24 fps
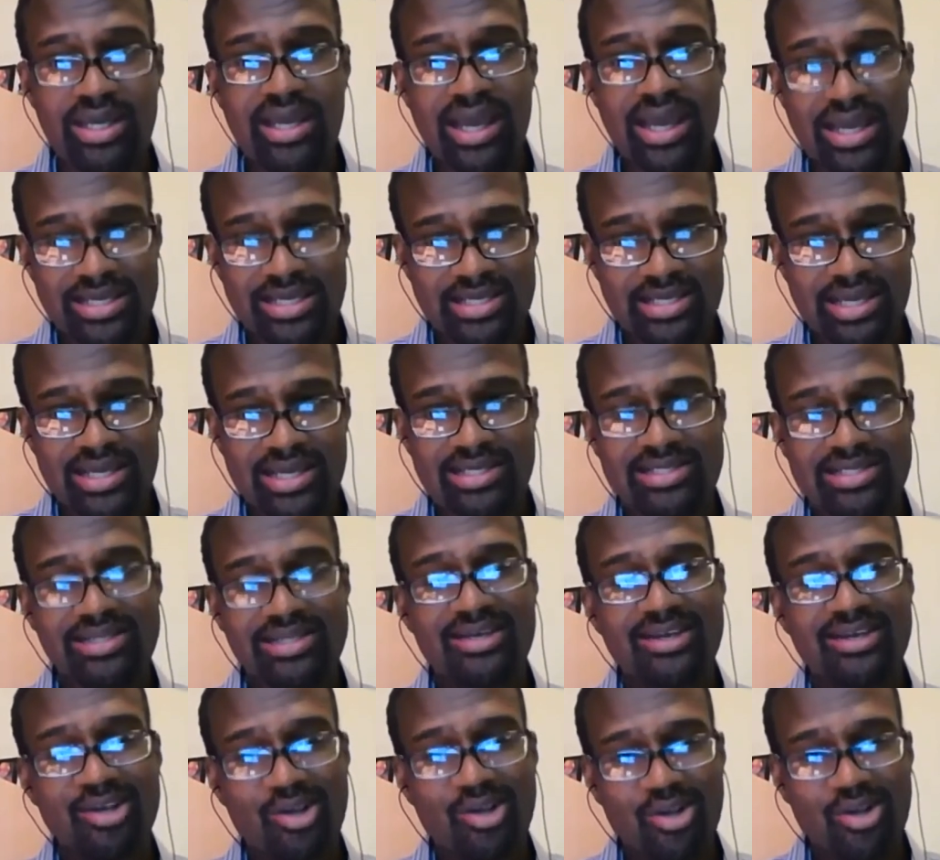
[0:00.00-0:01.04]
And yes,
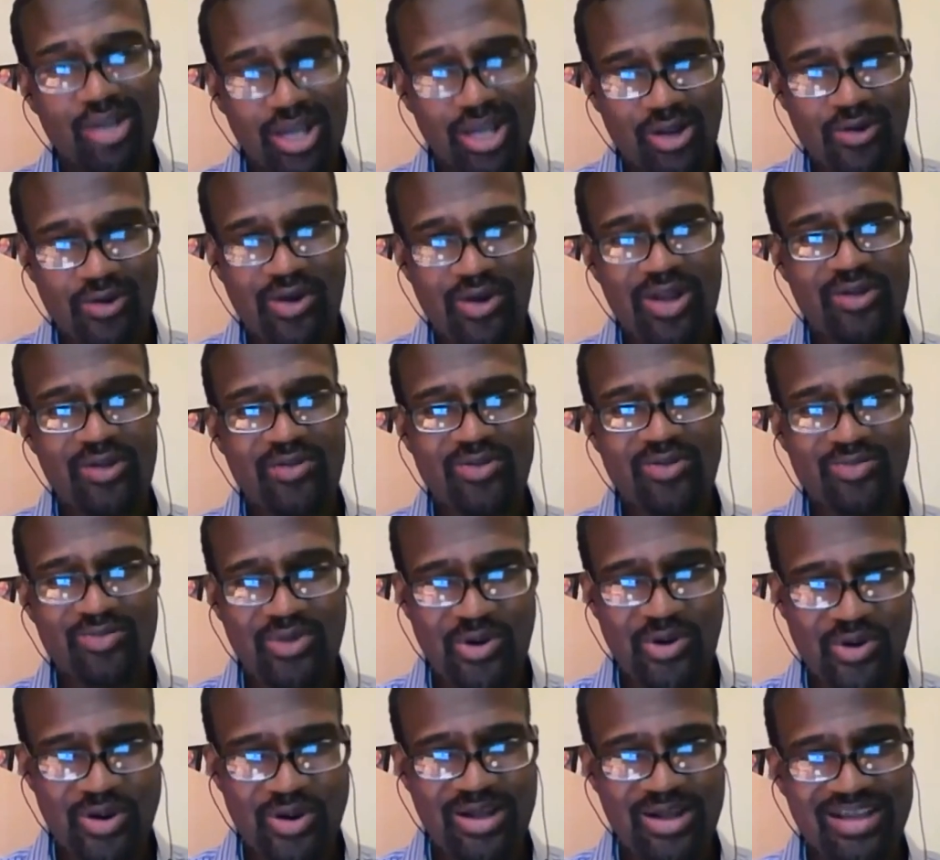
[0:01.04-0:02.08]
that credit
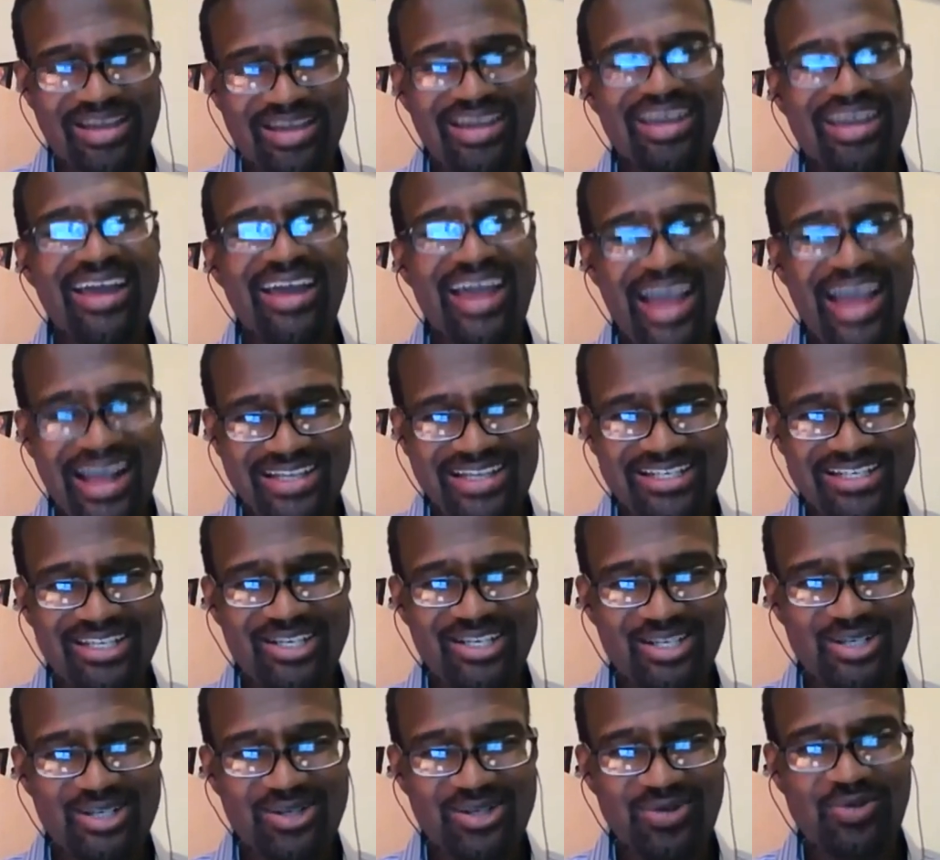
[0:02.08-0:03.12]
report has to
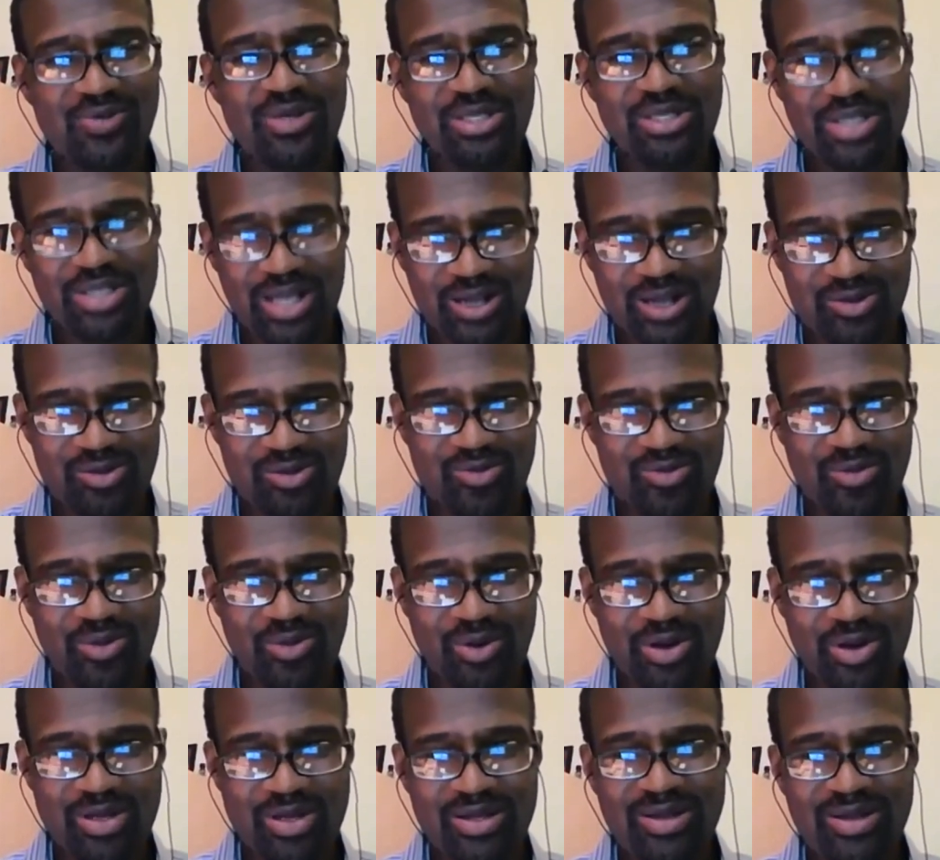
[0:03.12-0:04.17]
do with child
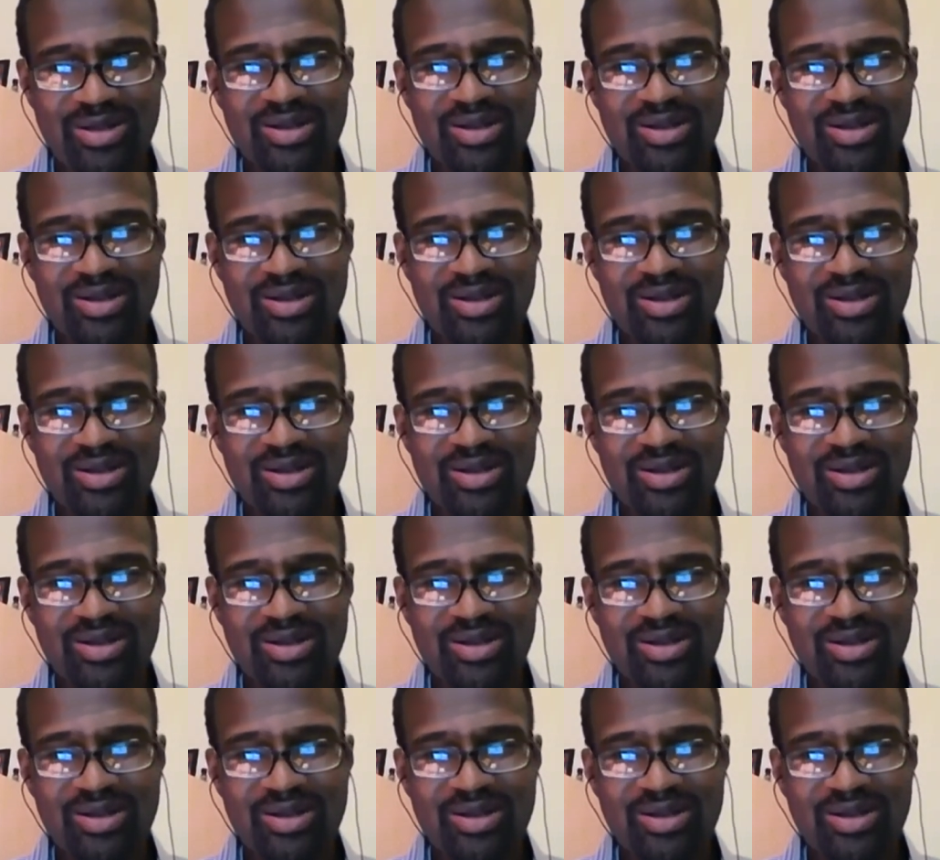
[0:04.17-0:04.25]
support.